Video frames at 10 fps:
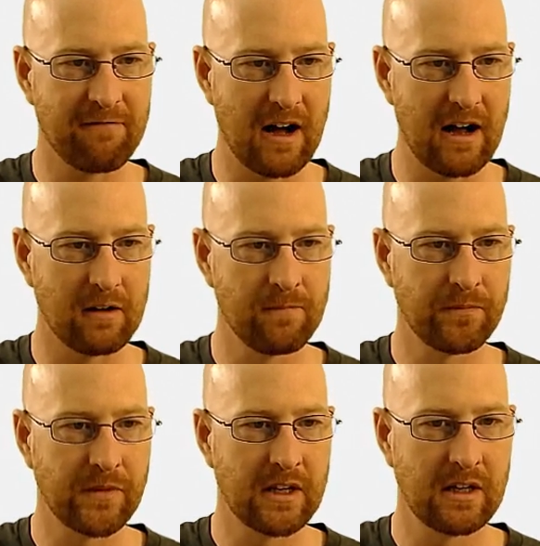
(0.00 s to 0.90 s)
file.
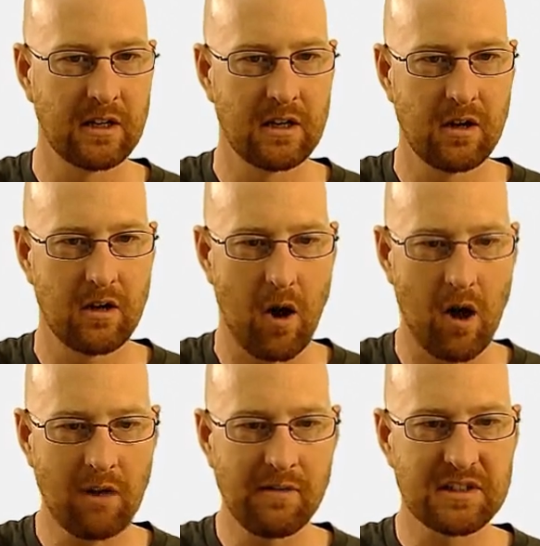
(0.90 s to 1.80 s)

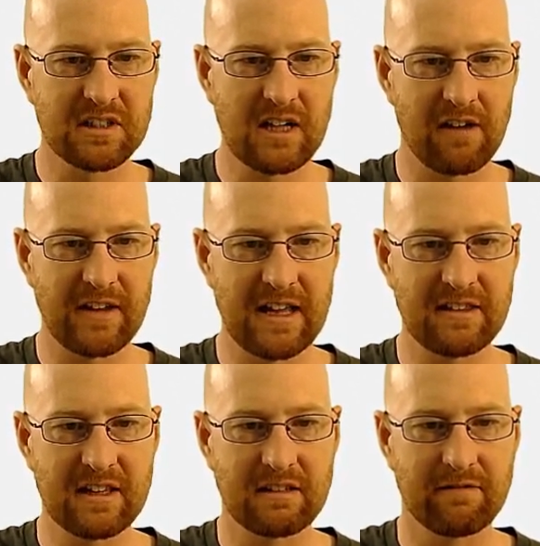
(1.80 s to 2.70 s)
All of the stuff
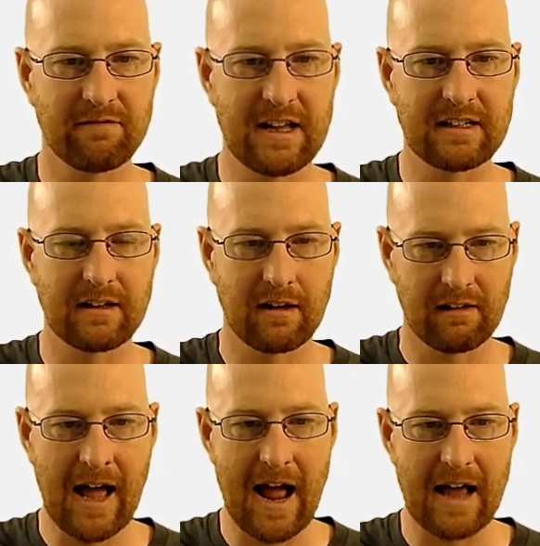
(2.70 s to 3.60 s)
in this event
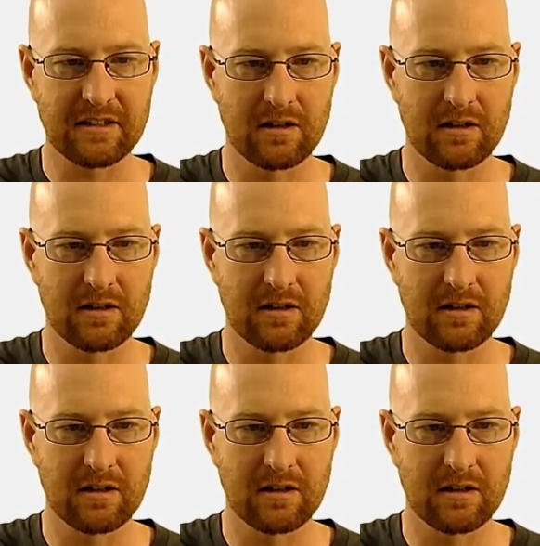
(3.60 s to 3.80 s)
class.